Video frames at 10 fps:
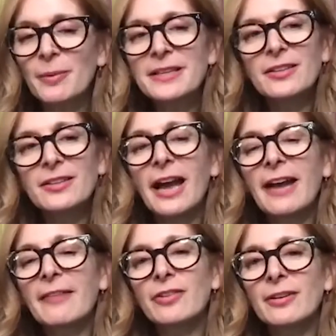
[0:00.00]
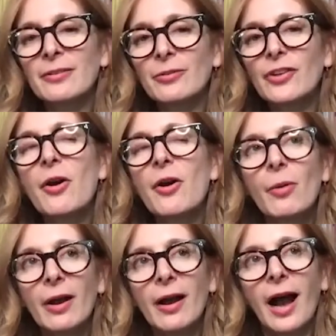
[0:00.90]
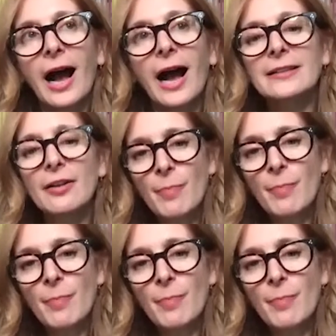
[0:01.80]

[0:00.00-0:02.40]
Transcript: My, you know, I have to, so I love